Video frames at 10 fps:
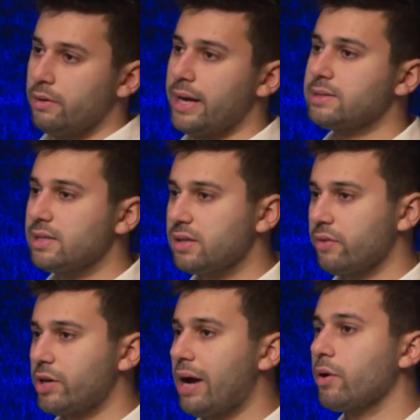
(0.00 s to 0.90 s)
Next, let's
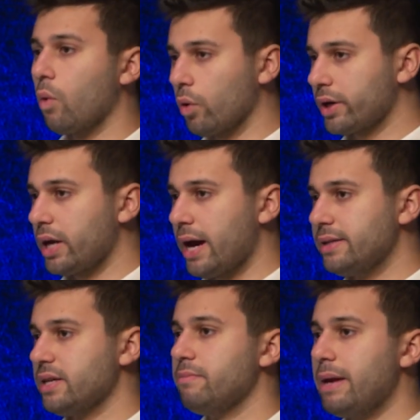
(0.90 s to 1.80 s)
cover how to
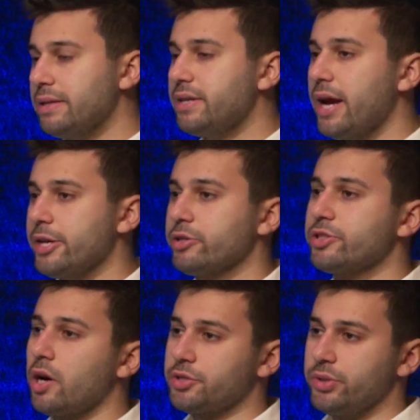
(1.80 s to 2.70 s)
organize and maintain your
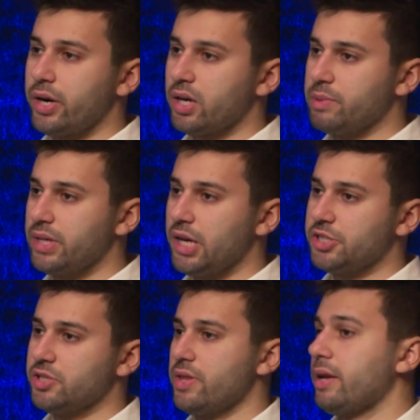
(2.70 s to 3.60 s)
SOC 2
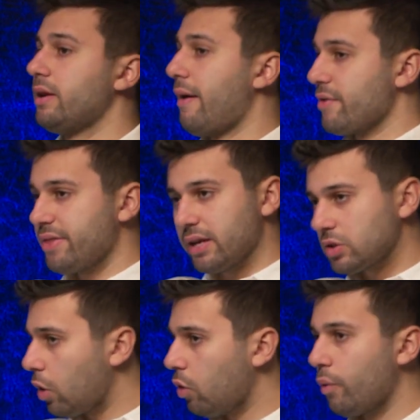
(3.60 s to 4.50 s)
documentation so that everything is
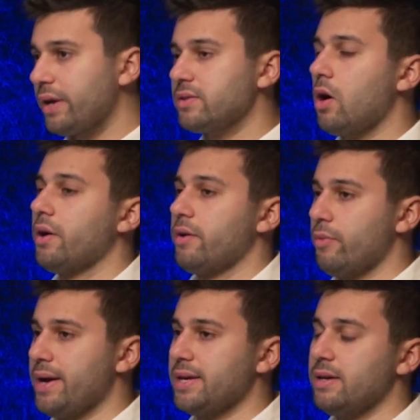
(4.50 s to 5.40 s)
always audit
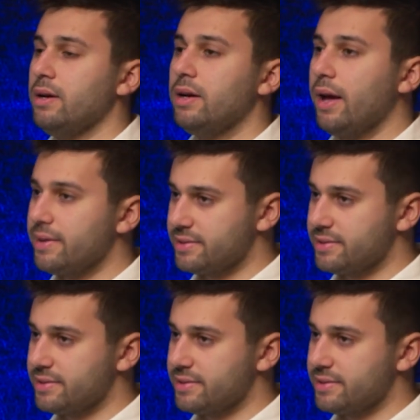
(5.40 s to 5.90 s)
ready and